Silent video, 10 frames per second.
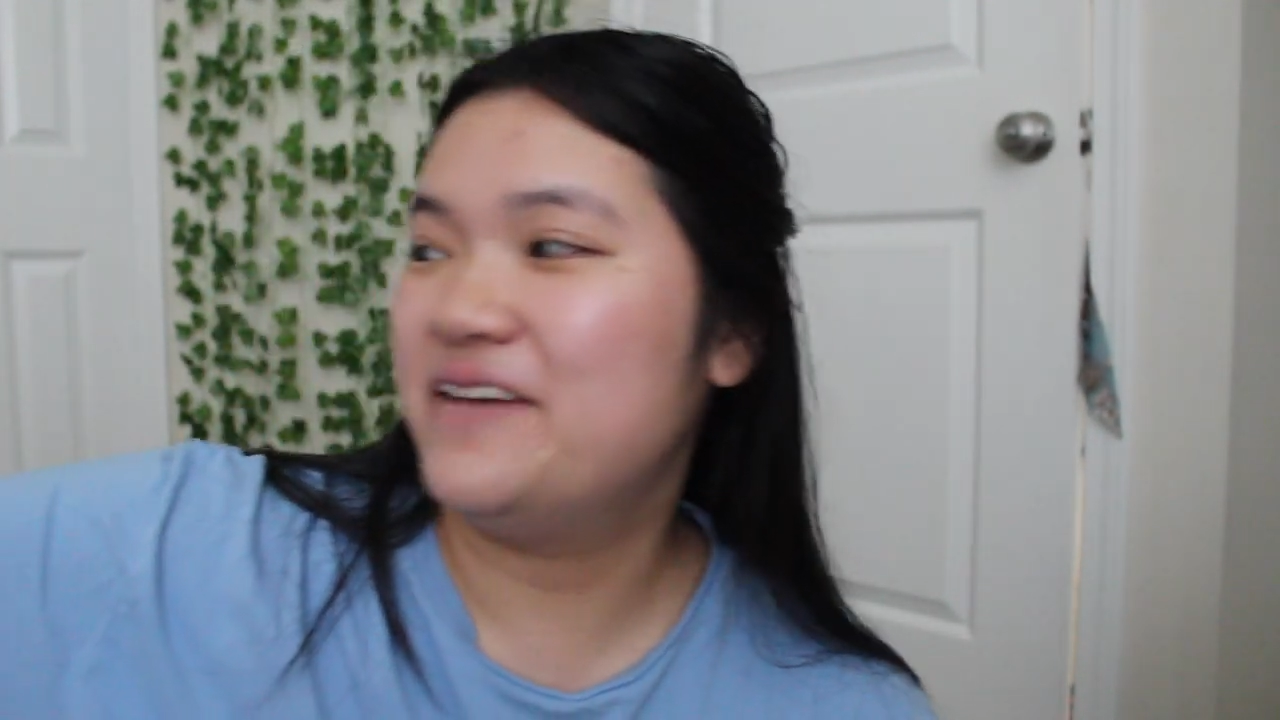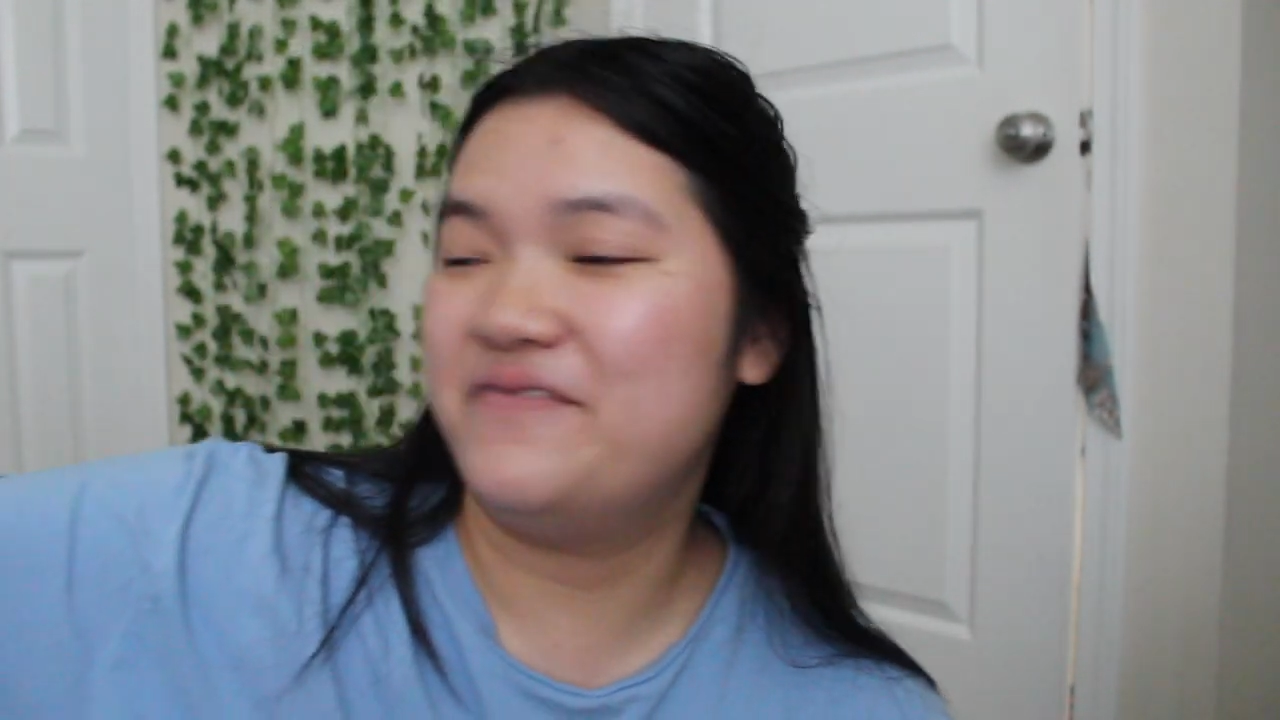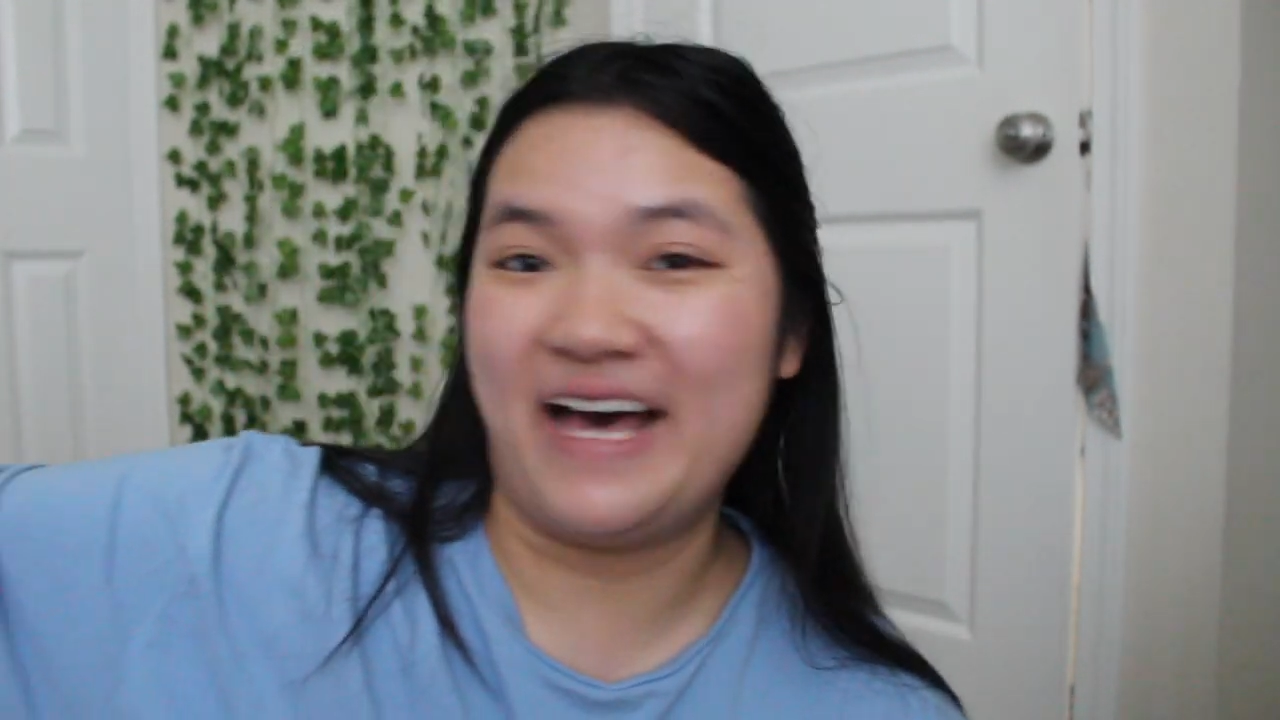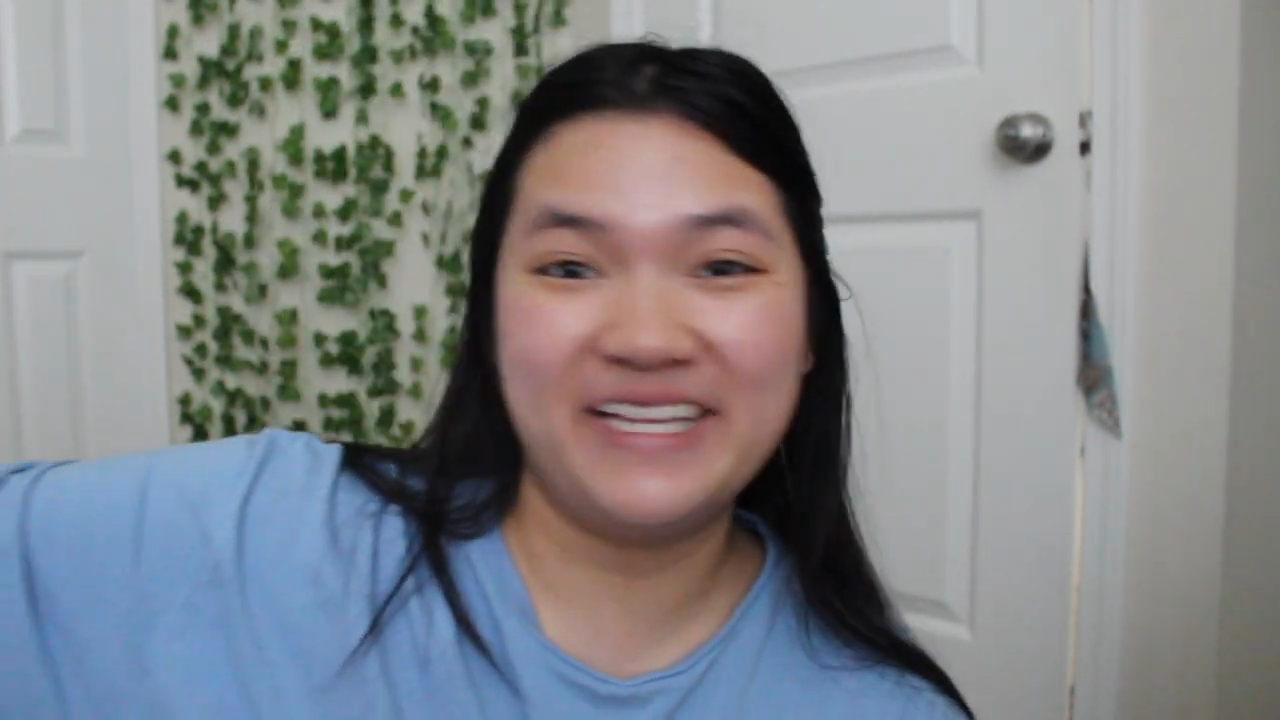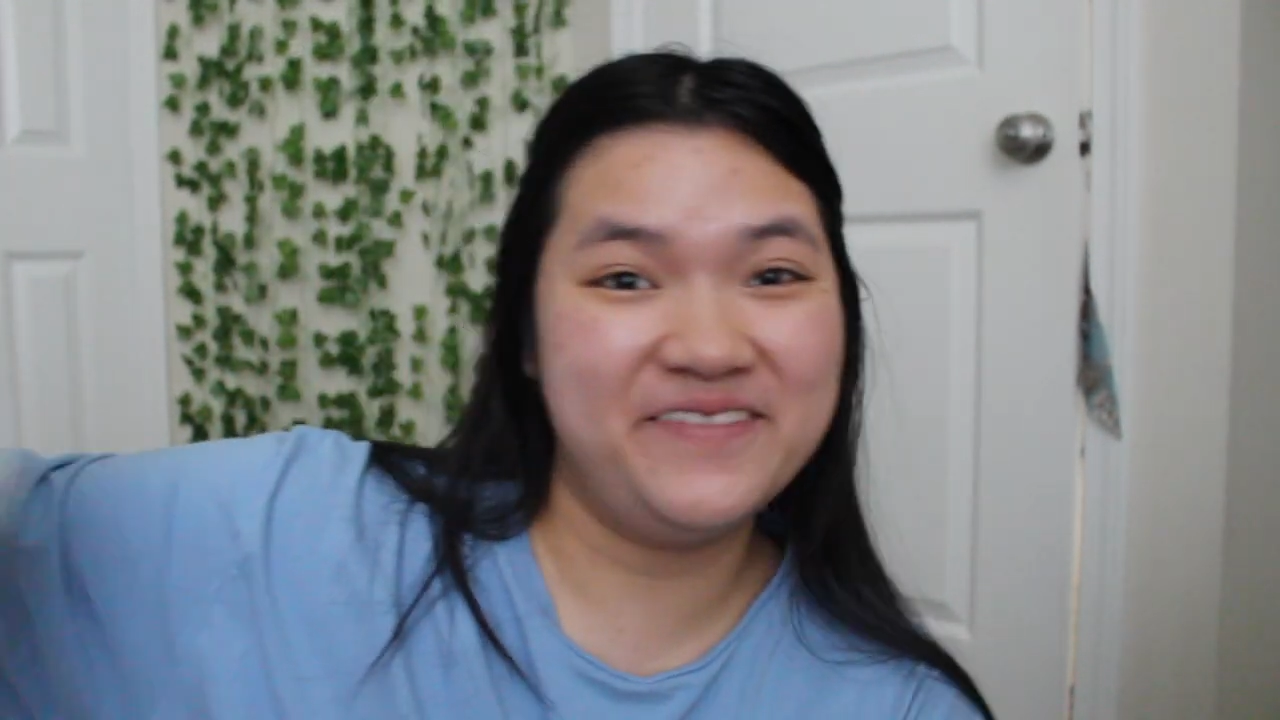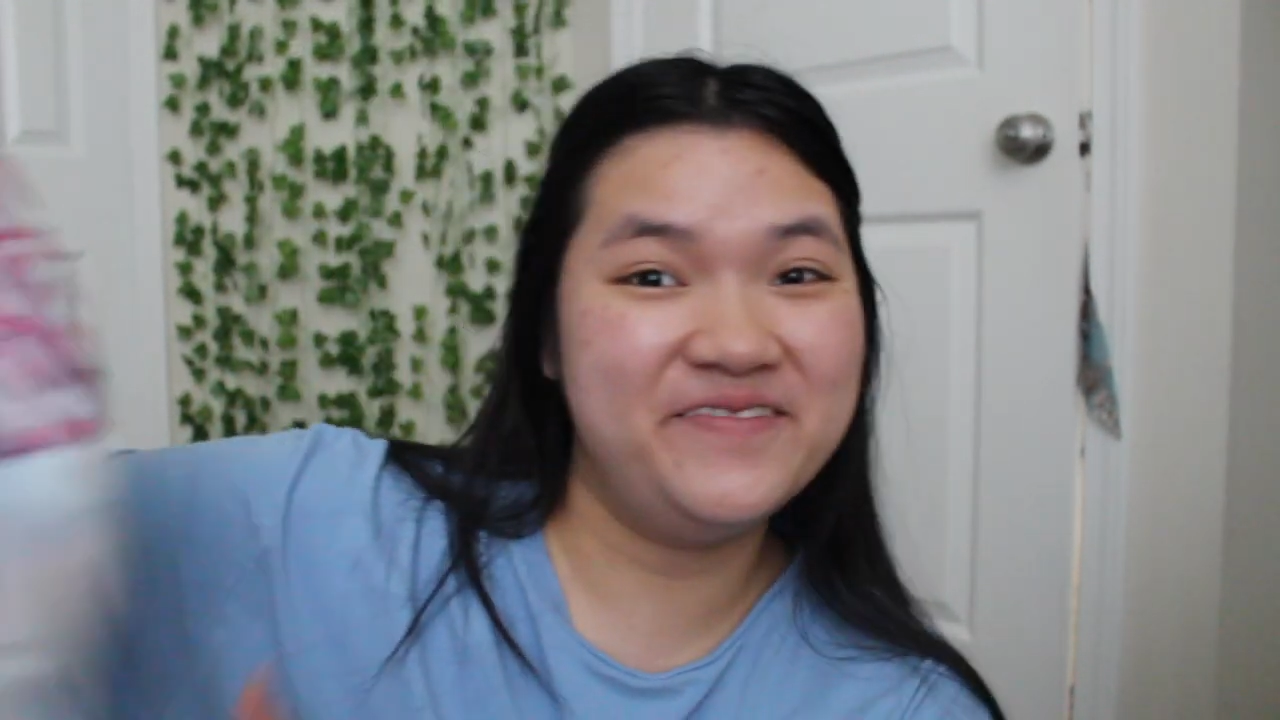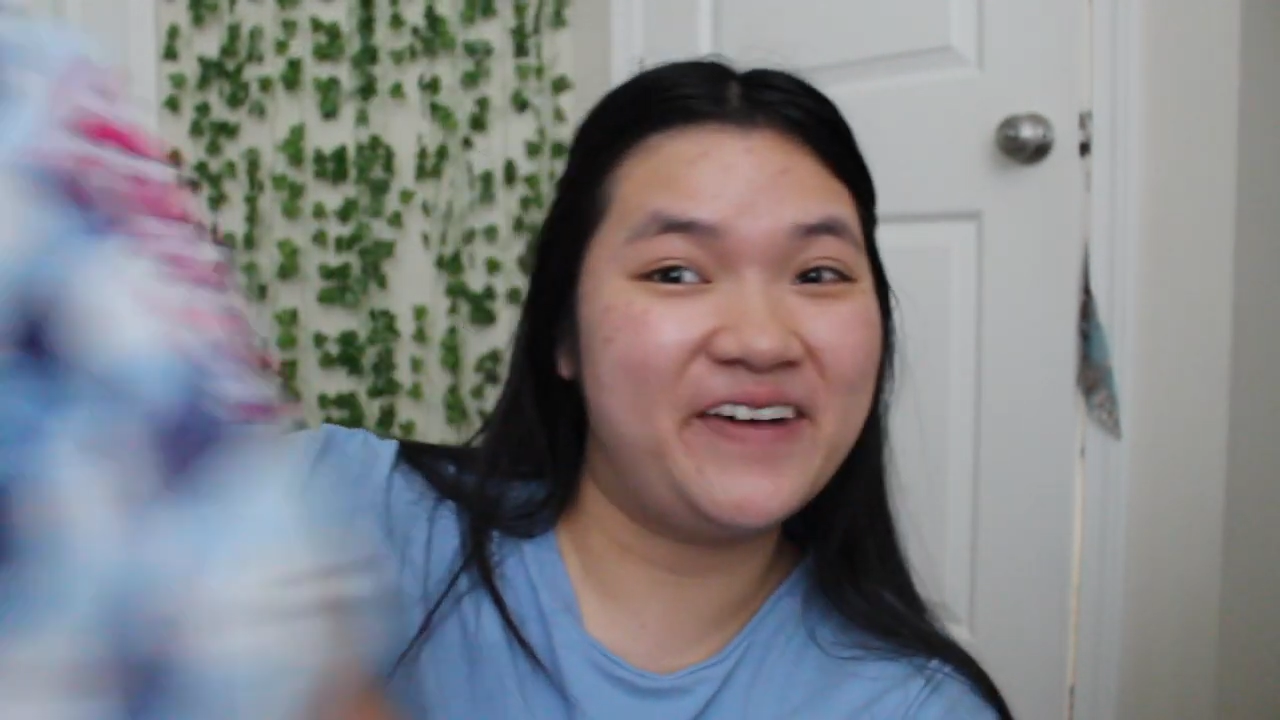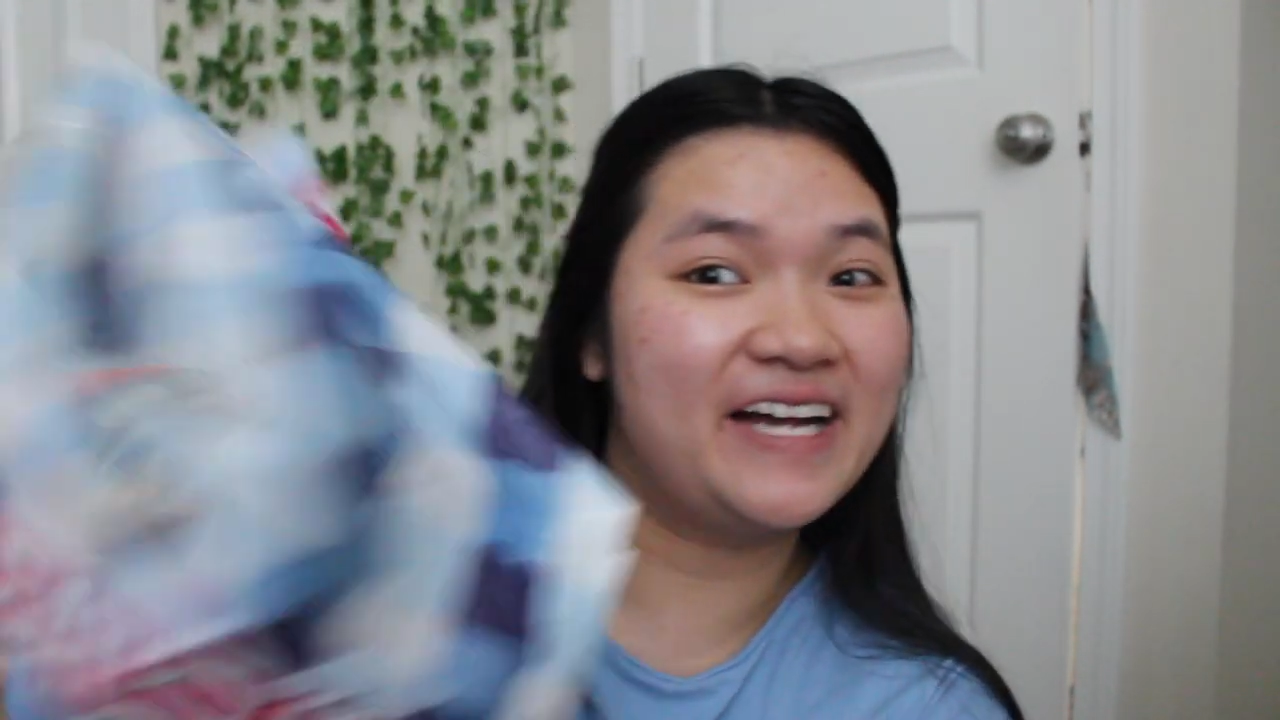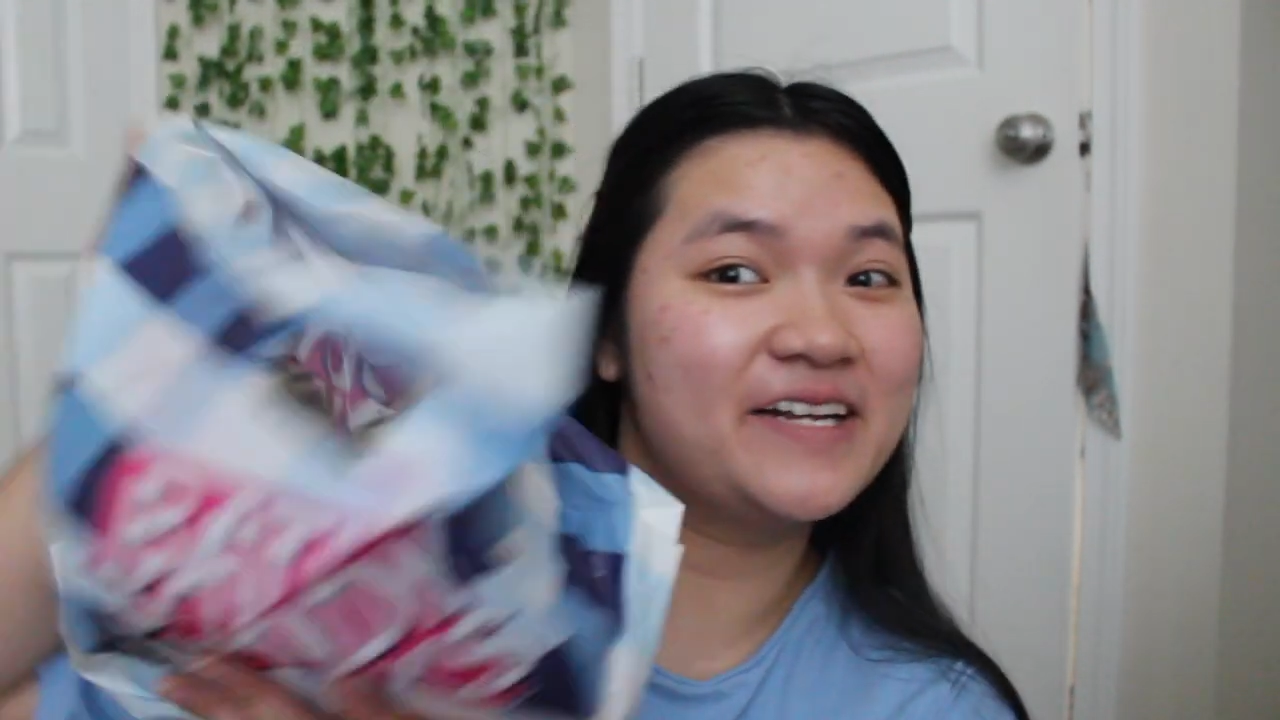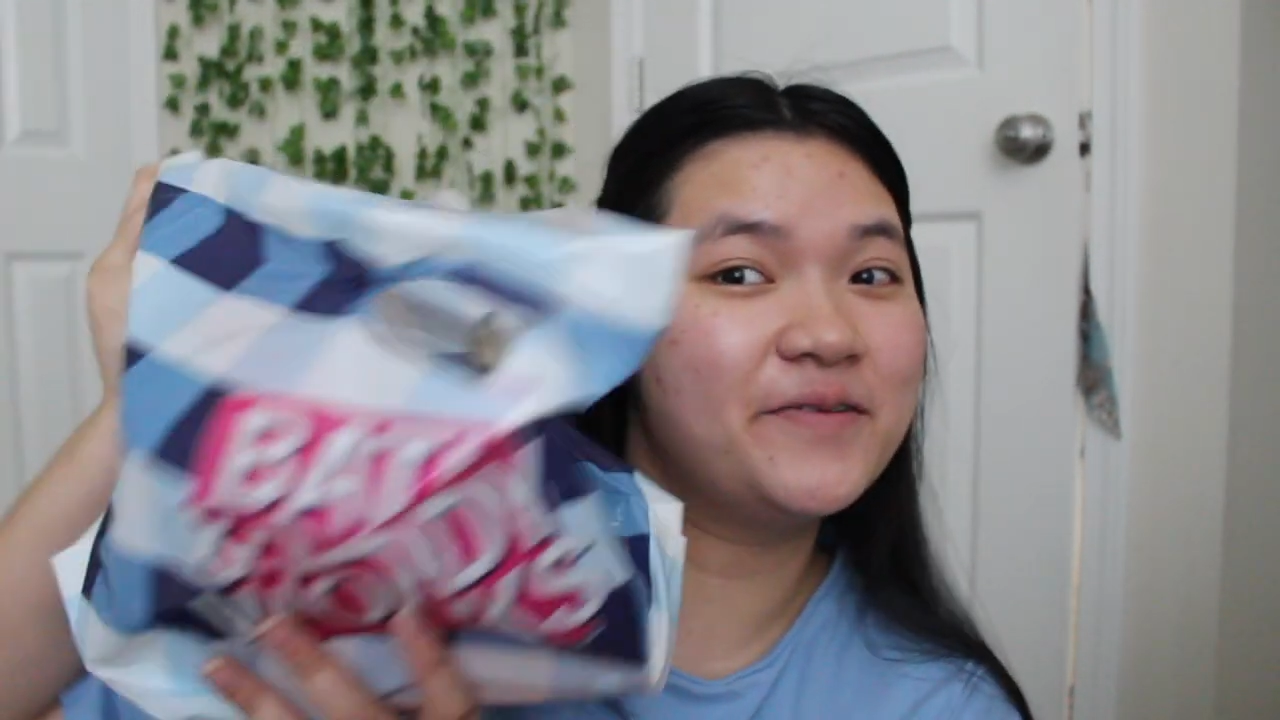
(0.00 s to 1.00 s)
bath and
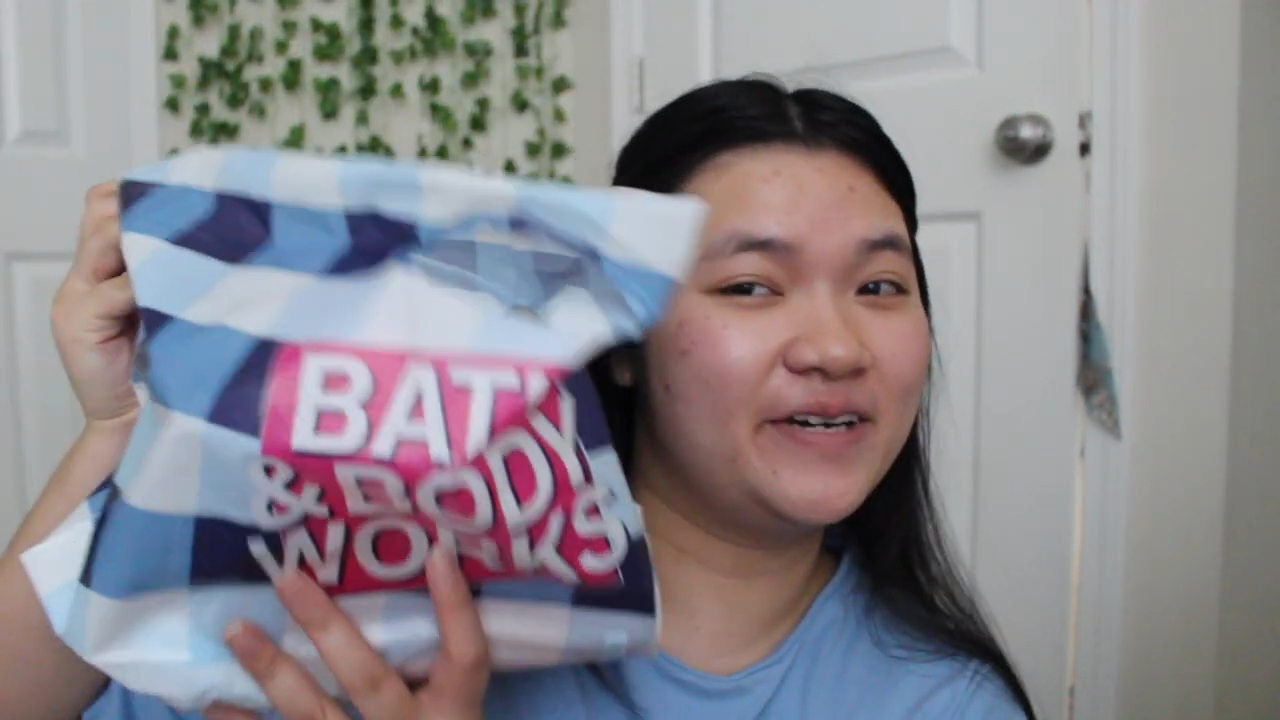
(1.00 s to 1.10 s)
body